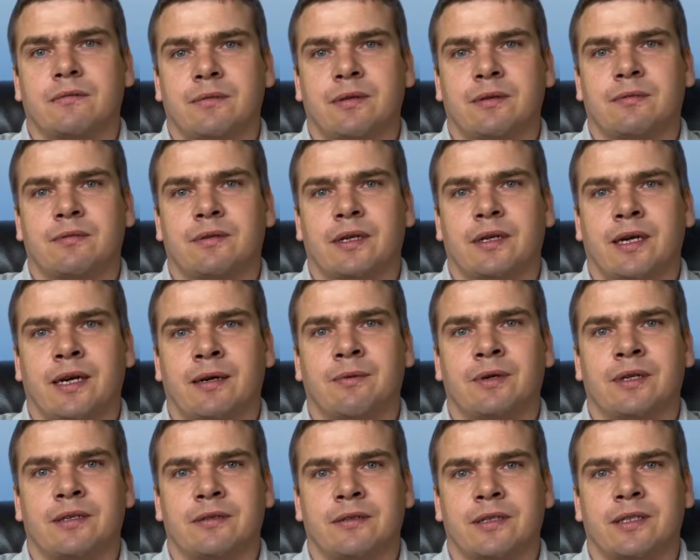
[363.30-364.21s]
We, I
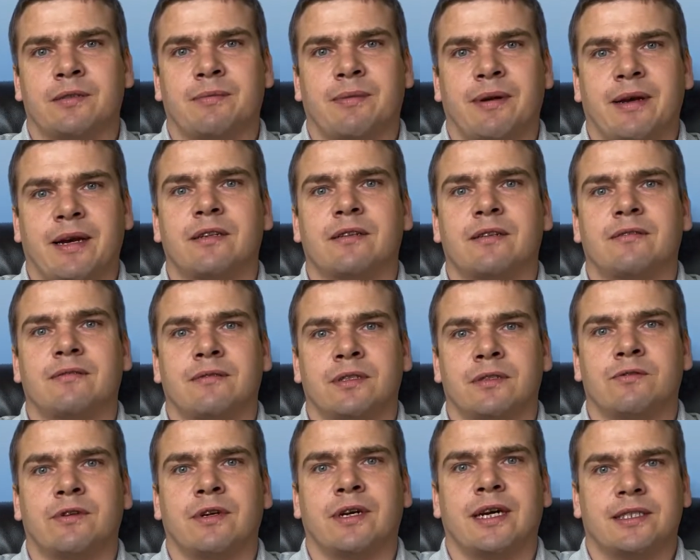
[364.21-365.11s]
wouldn't expect a
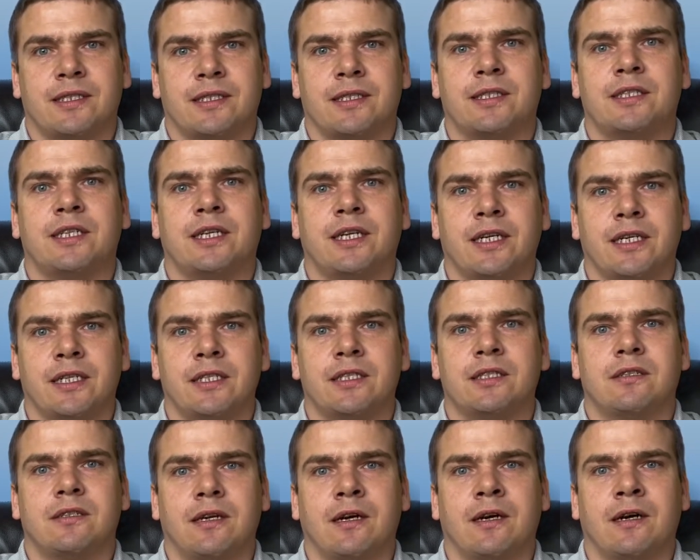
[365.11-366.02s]
real drastic
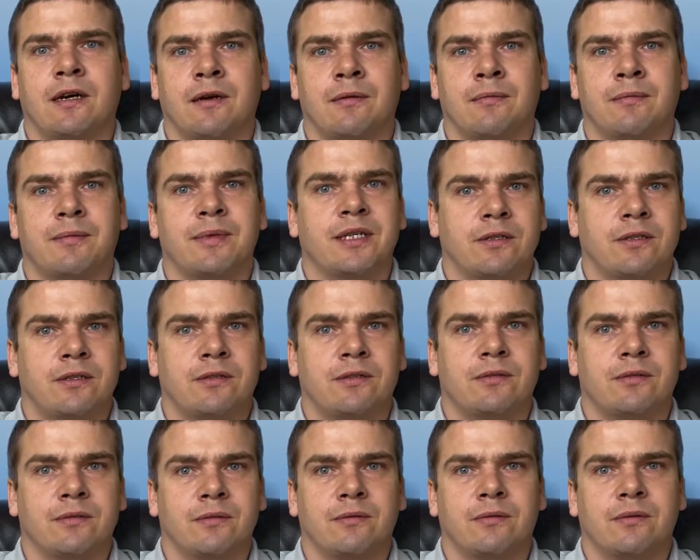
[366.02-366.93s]
change um,
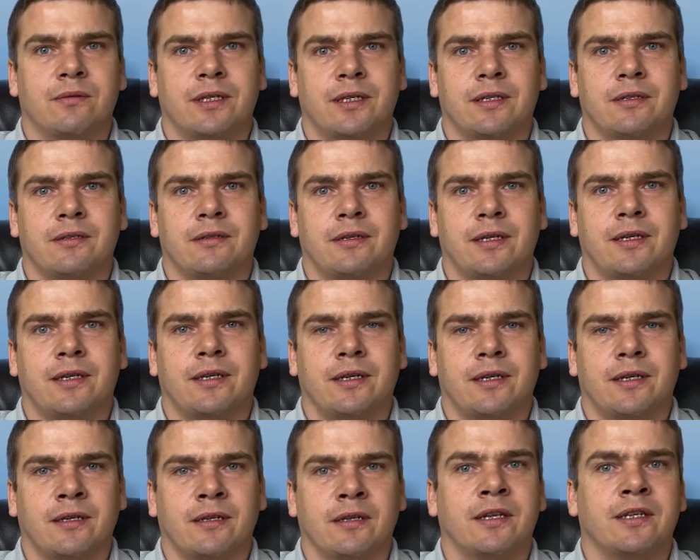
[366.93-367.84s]
into it,
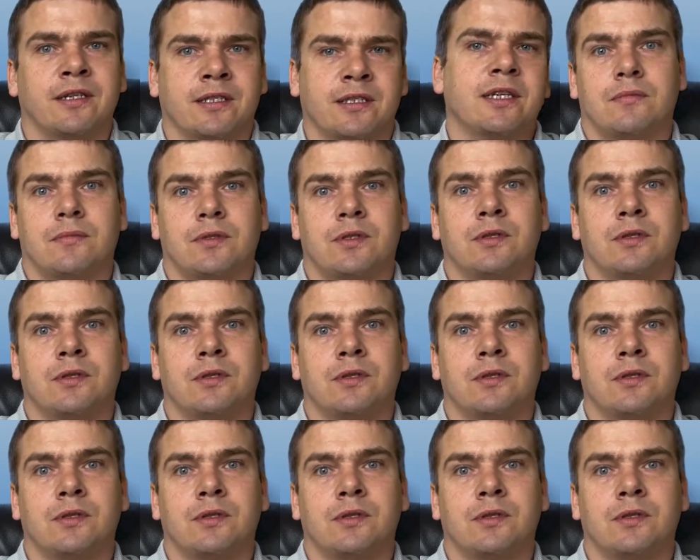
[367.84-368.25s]
in London.